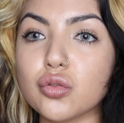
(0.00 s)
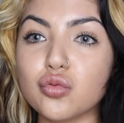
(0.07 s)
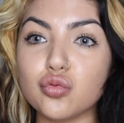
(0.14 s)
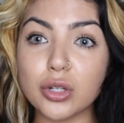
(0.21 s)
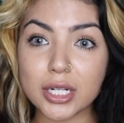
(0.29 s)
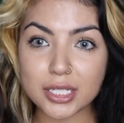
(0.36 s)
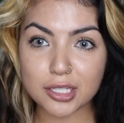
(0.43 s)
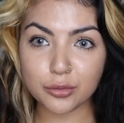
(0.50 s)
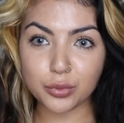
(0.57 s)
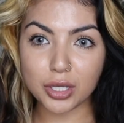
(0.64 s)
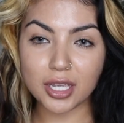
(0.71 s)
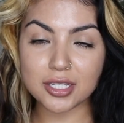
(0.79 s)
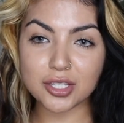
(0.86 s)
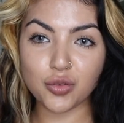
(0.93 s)
what is up you
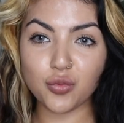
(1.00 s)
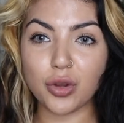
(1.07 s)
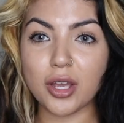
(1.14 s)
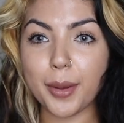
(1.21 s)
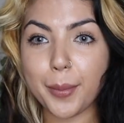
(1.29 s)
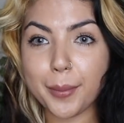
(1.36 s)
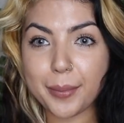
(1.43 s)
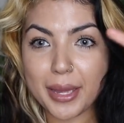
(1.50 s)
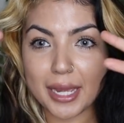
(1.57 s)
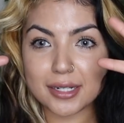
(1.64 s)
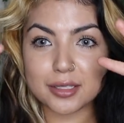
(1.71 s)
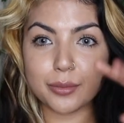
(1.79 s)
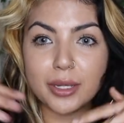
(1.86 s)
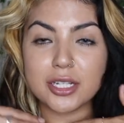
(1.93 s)
guys and welcome
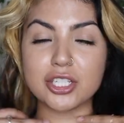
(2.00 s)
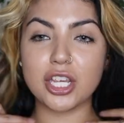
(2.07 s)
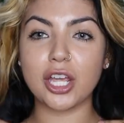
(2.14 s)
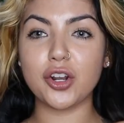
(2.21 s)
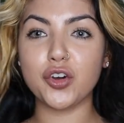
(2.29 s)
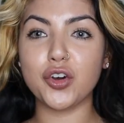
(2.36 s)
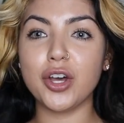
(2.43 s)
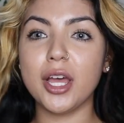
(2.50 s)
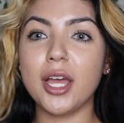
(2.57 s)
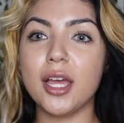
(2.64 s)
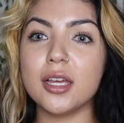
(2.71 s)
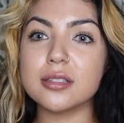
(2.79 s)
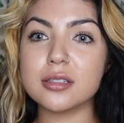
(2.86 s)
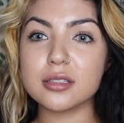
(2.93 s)
back to my channel
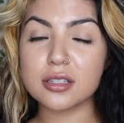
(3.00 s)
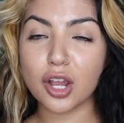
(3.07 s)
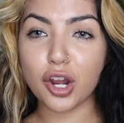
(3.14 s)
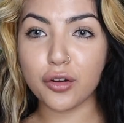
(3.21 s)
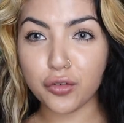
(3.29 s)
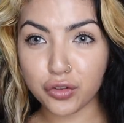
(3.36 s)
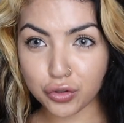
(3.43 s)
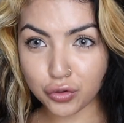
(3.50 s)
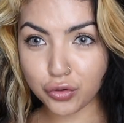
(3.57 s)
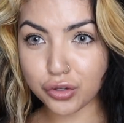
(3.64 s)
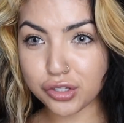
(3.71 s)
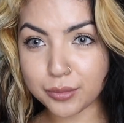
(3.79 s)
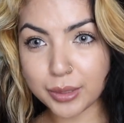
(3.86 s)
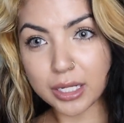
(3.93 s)
sorry for the
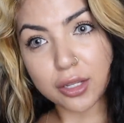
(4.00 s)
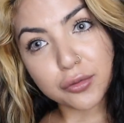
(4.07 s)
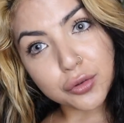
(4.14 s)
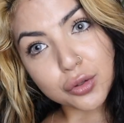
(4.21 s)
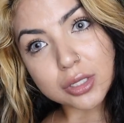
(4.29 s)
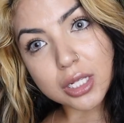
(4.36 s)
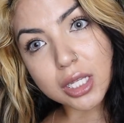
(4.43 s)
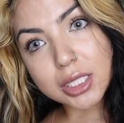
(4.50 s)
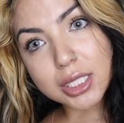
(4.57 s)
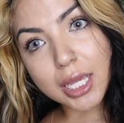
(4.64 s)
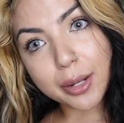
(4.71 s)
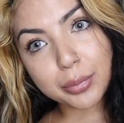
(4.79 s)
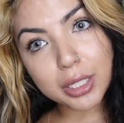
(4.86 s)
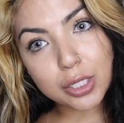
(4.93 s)
noise my nephew is
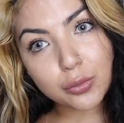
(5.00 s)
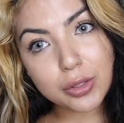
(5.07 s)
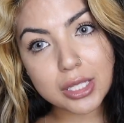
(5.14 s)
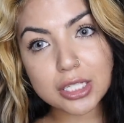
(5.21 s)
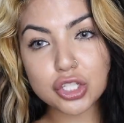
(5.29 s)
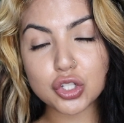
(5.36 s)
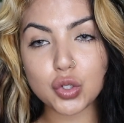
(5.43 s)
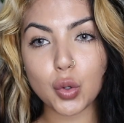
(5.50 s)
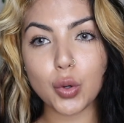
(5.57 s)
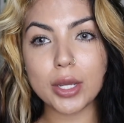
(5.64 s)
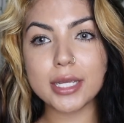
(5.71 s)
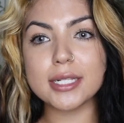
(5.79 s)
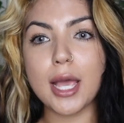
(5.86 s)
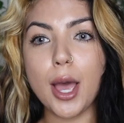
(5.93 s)
outside playing with his
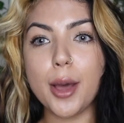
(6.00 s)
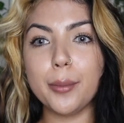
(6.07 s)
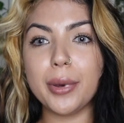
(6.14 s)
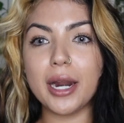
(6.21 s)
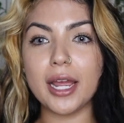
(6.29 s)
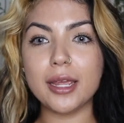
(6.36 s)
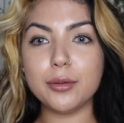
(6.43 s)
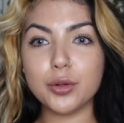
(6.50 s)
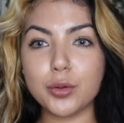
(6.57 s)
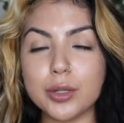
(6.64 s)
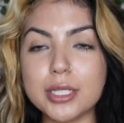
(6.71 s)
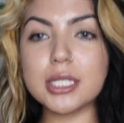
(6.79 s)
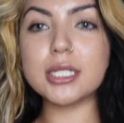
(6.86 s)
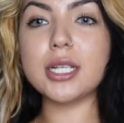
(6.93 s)
toys but i'm
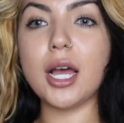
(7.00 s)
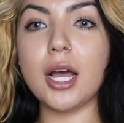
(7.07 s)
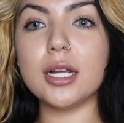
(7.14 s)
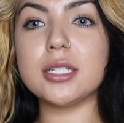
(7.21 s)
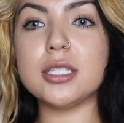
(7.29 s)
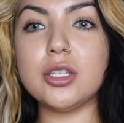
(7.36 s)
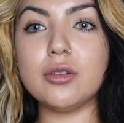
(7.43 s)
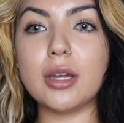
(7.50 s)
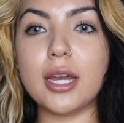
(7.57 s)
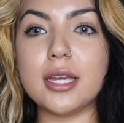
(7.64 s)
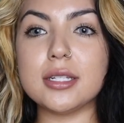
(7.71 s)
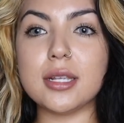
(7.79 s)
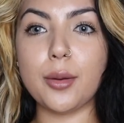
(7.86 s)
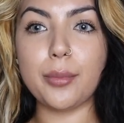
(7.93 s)
going to talk to you
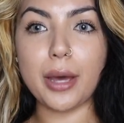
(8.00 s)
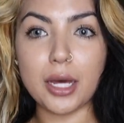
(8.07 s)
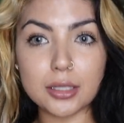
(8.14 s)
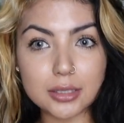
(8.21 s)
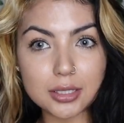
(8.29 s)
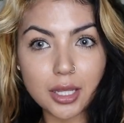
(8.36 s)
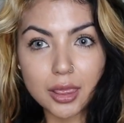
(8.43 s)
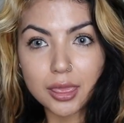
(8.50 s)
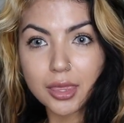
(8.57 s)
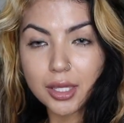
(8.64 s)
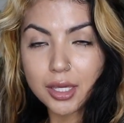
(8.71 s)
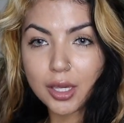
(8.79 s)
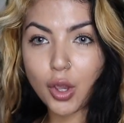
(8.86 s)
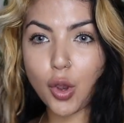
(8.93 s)
guys about
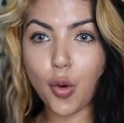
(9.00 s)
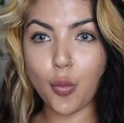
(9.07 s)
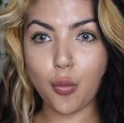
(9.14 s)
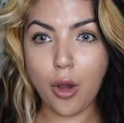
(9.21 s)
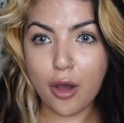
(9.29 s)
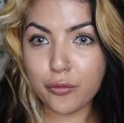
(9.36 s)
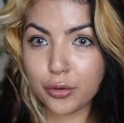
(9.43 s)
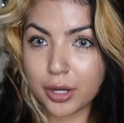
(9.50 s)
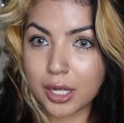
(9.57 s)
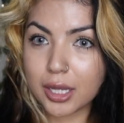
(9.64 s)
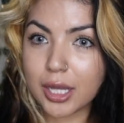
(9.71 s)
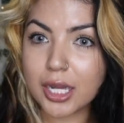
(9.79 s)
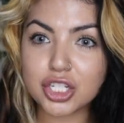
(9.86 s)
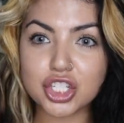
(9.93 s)
the waffle
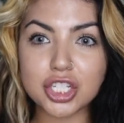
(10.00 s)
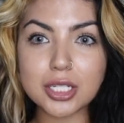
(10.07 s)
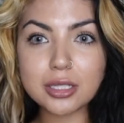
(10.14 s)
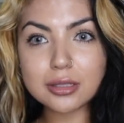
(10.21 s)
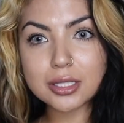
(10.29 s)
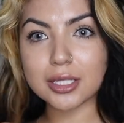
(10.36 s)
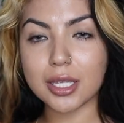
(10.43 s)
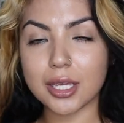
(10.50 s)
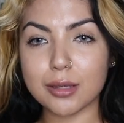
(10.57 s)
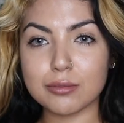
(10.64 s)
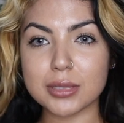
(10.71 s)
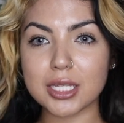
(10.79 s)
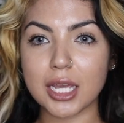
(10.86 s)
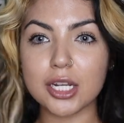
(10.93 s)
collection
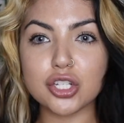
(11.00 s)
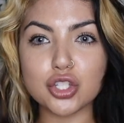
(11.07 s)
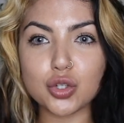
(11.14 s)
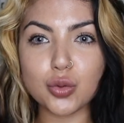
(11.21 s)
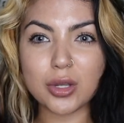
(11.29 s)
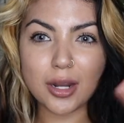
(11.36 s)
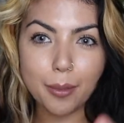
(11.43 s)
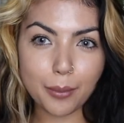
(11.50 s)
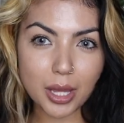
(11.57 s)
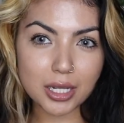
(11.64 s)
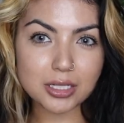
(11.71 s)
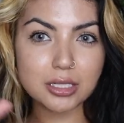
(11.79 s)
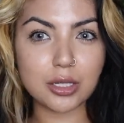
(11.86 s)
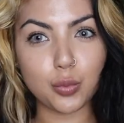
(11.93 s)
skims kind of do an
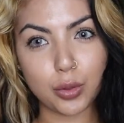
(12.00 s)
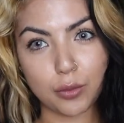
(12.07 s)
unboxing